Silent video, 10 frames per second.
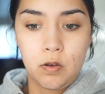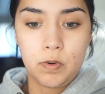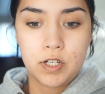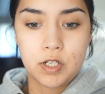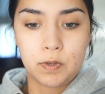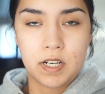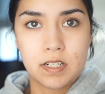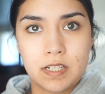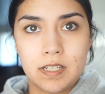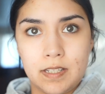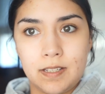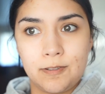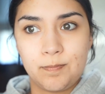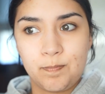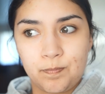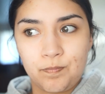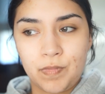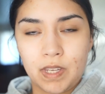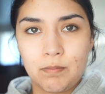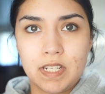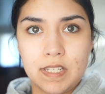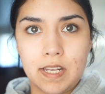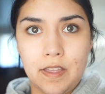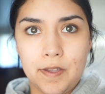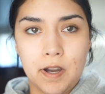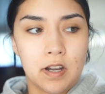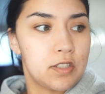we just wanted to be together.